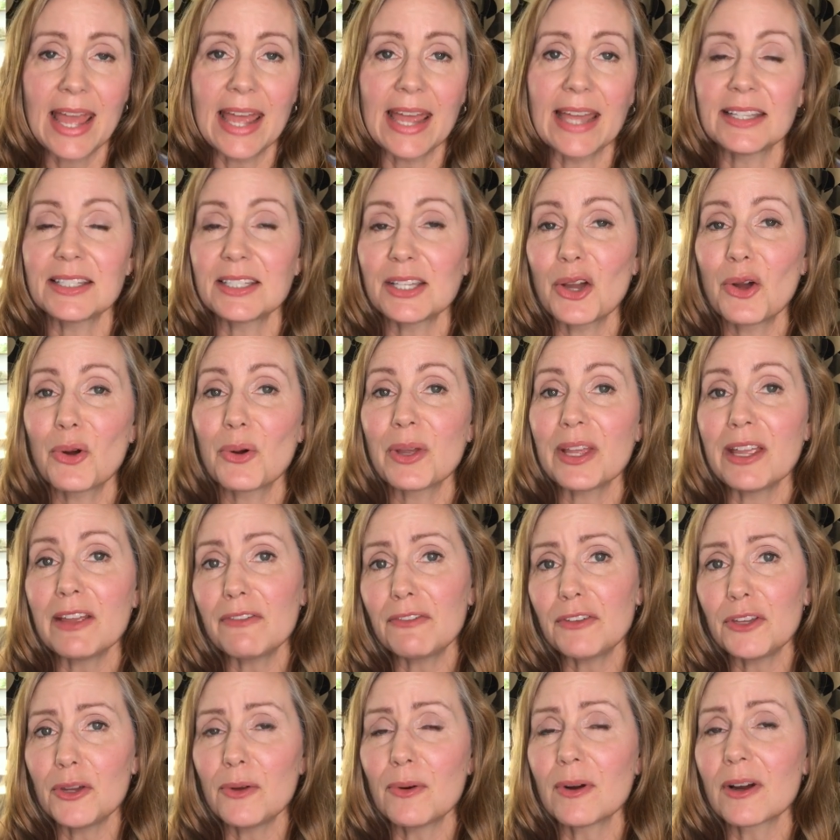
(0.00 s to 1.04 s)
And so,
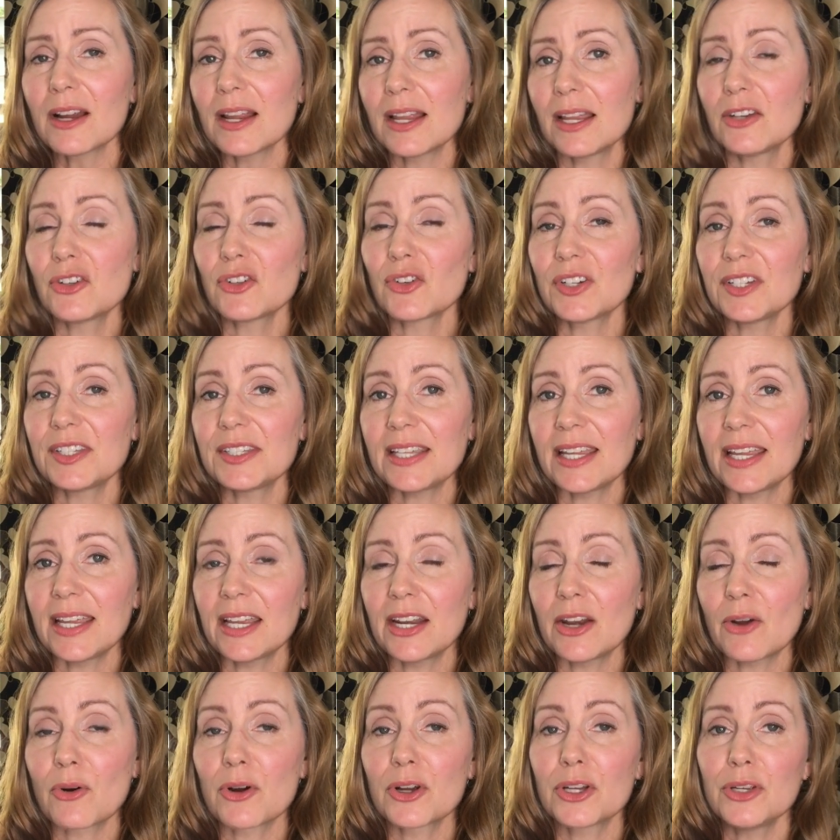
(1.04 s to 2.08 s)
if you are
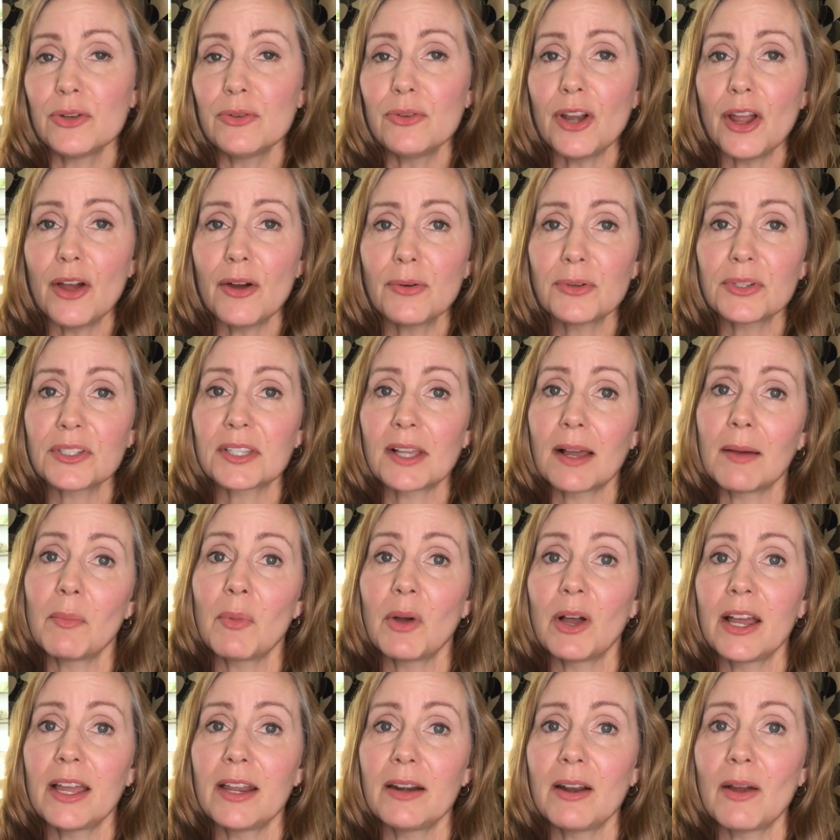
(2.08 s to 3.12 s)
interested or you know
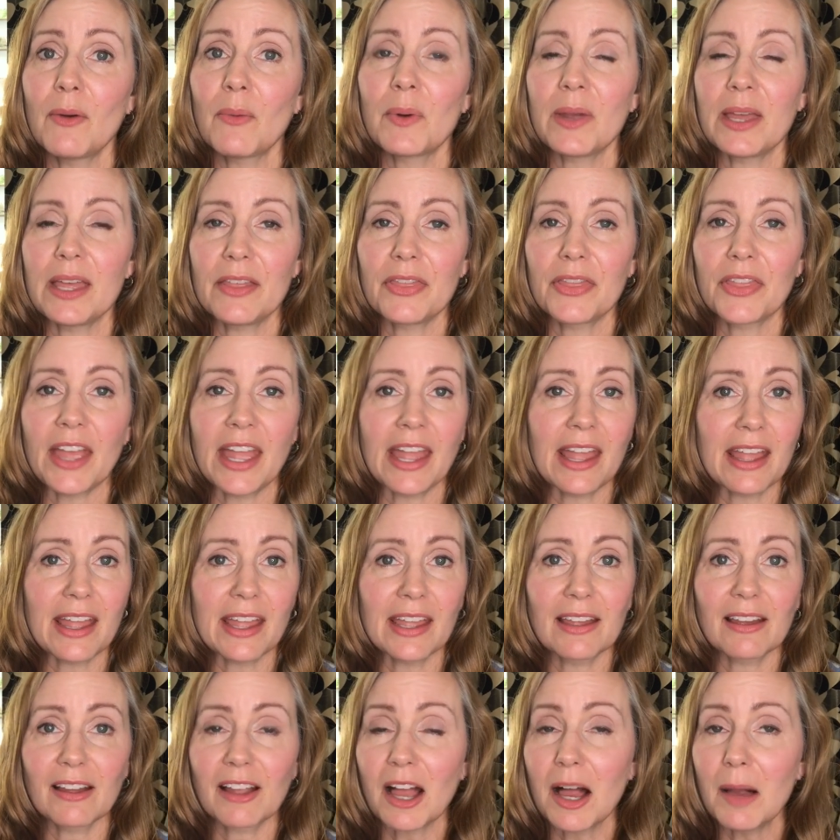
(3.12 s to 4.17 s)
someone with
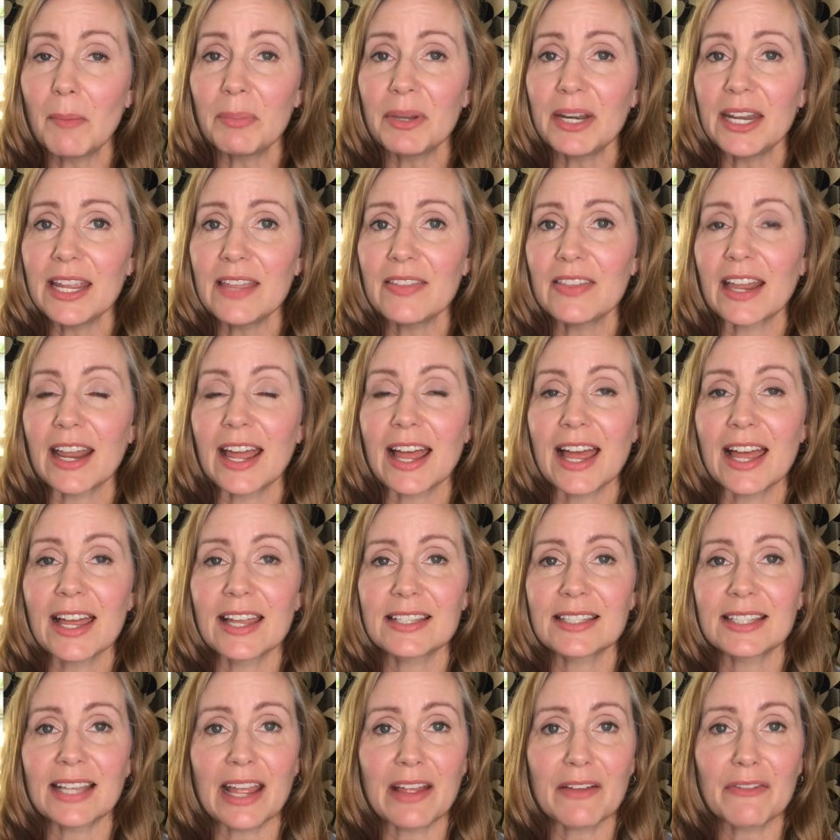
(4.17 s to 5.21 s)
a company that
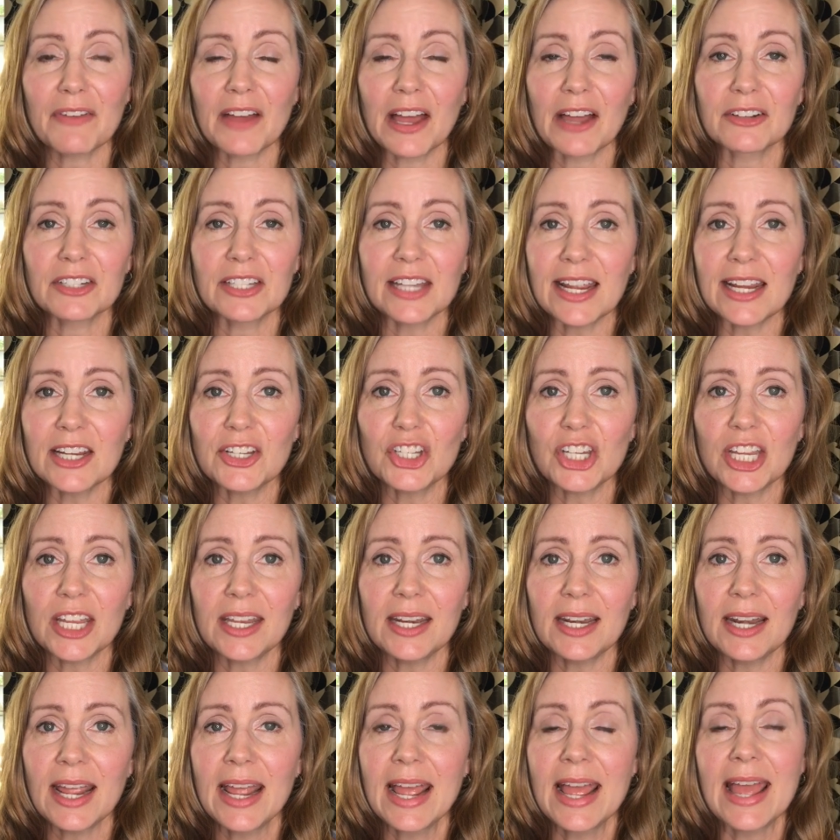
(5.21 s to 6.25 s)
has a
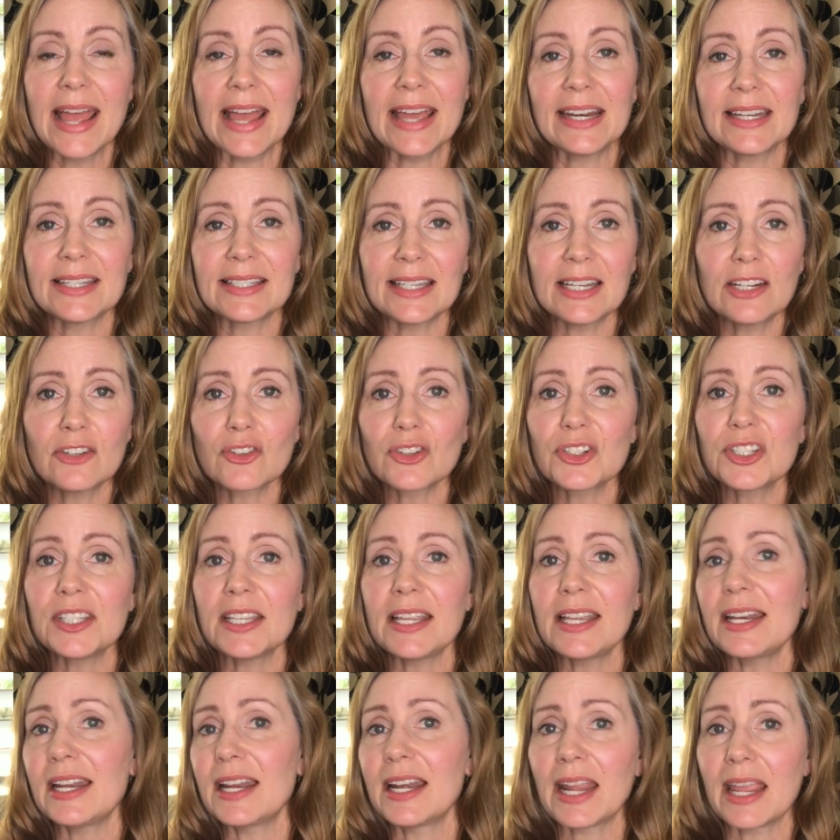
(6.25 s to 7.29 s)
foundation and is
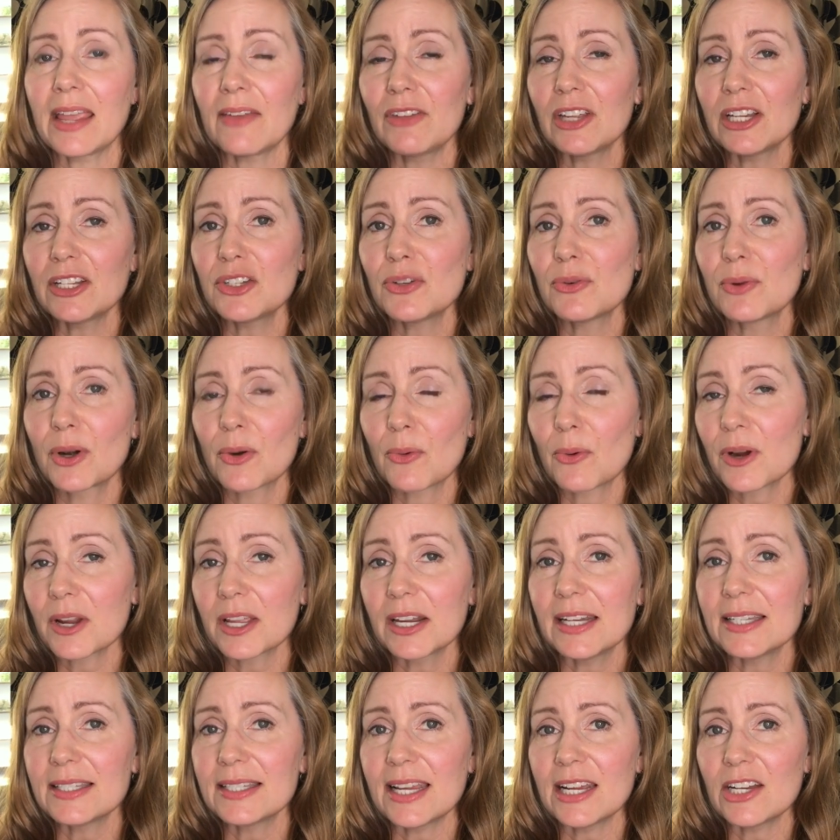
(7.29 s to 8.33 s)
interested in giving to an
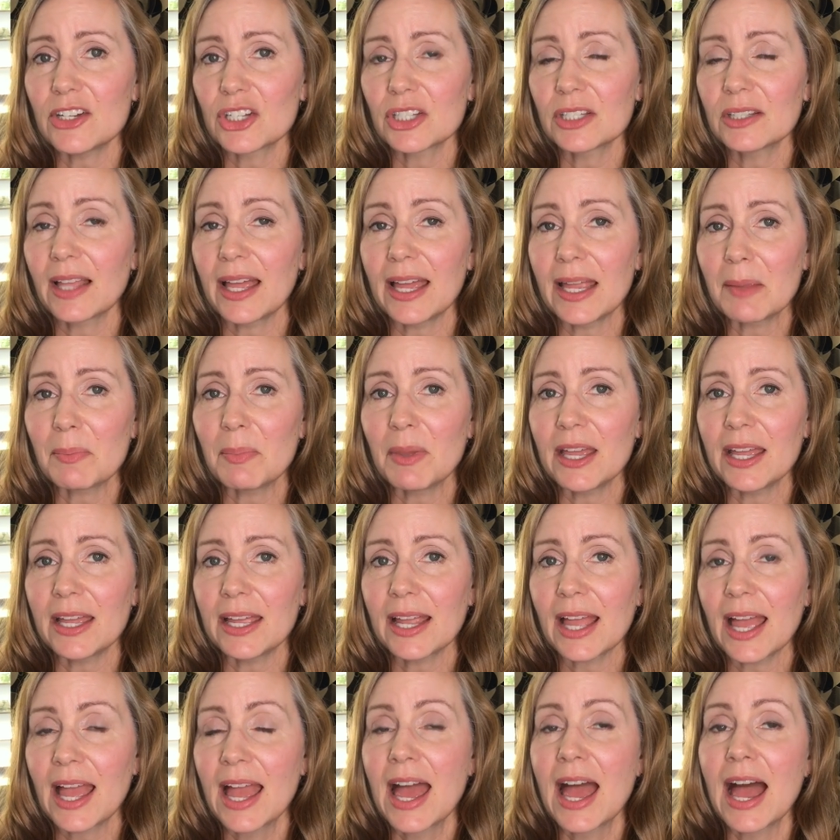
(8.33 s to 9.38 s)
organization like
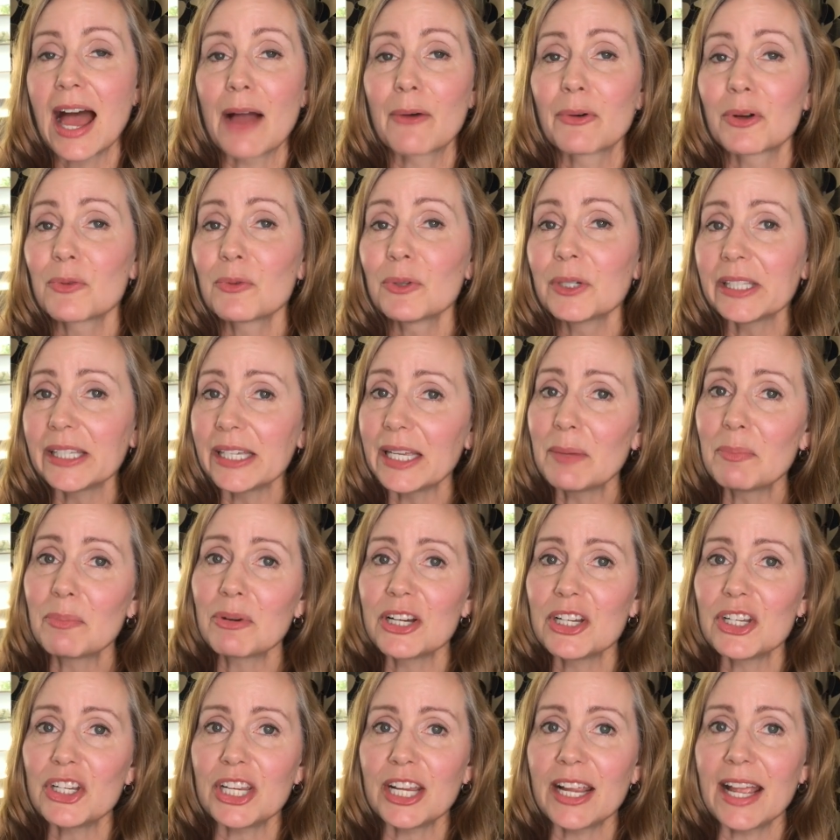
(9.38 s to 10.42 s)
BIG, I would really
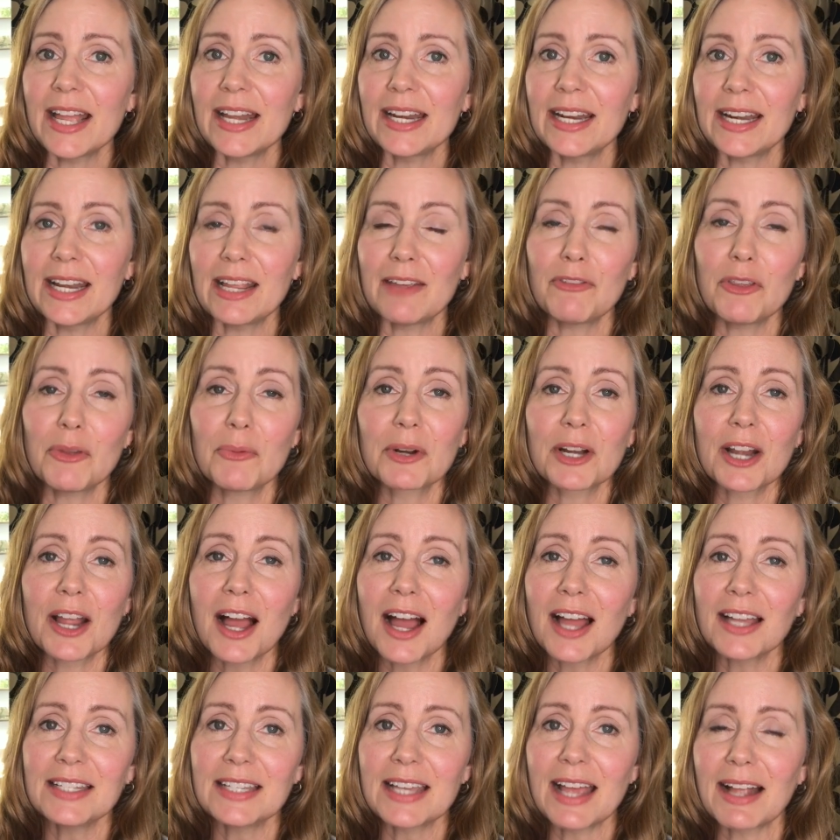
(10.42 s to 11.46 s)
appreciate it if you would
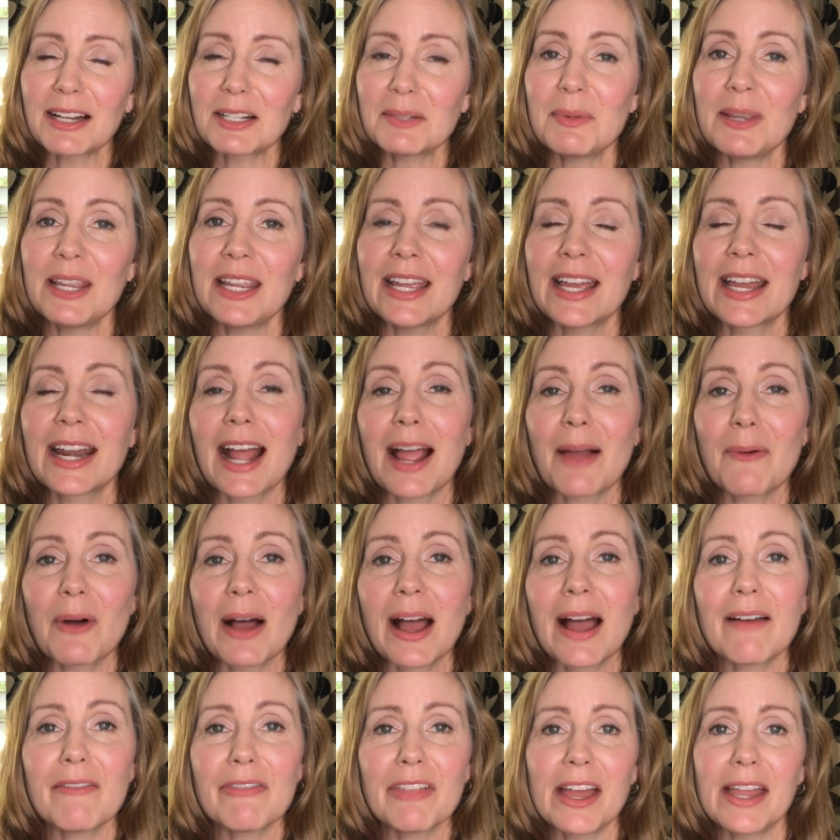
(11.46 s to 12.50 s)
contact me, and I will
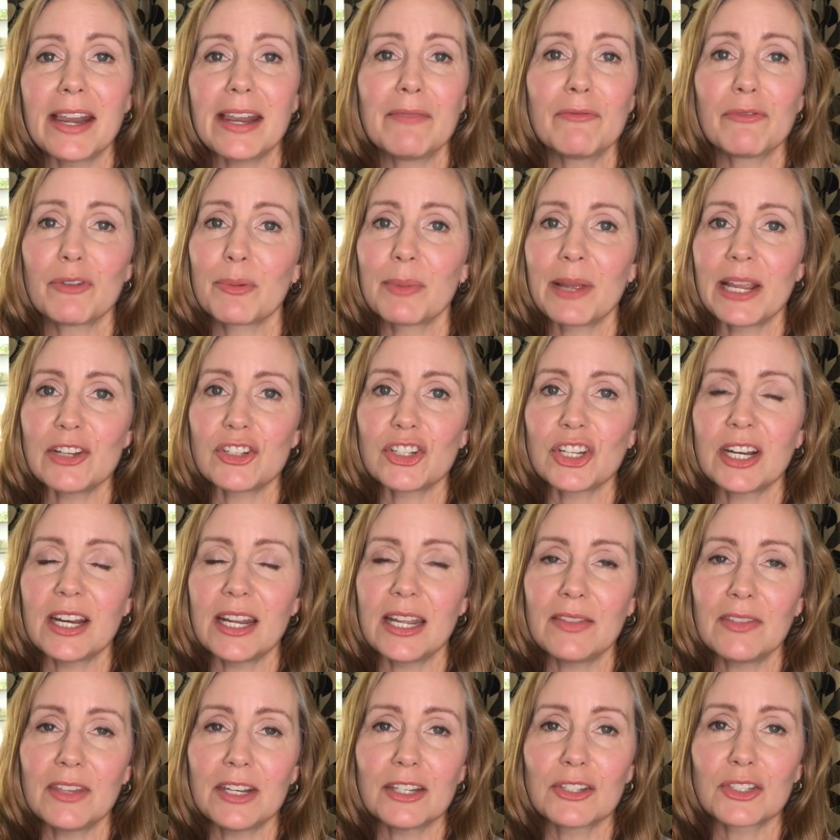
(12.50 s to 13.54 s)
have that information
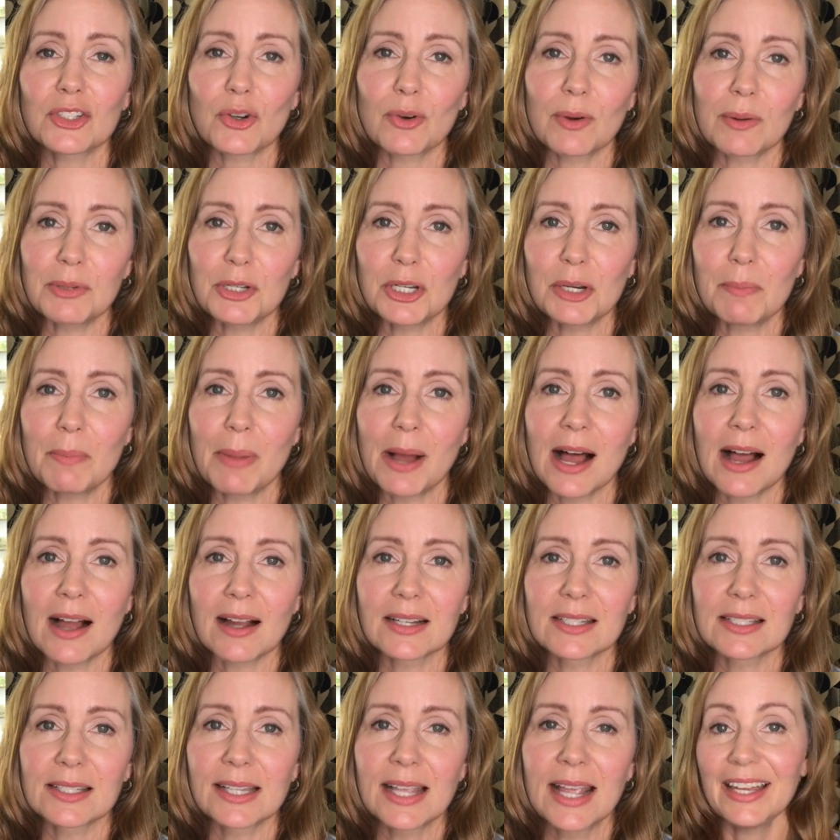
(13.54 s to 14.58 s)
in the description
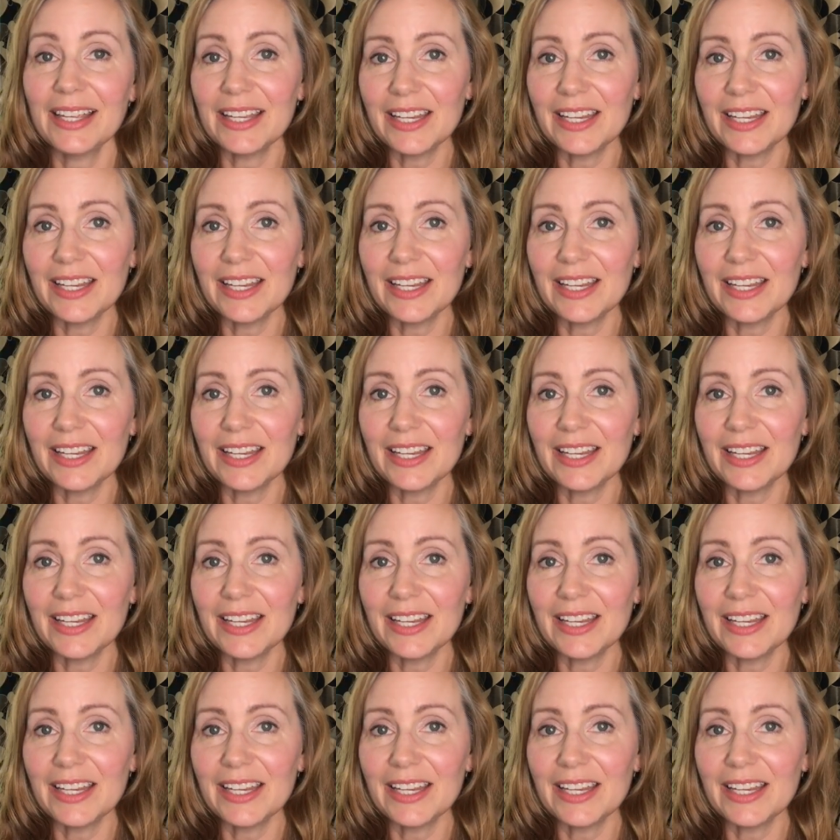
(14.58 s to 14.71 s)
box.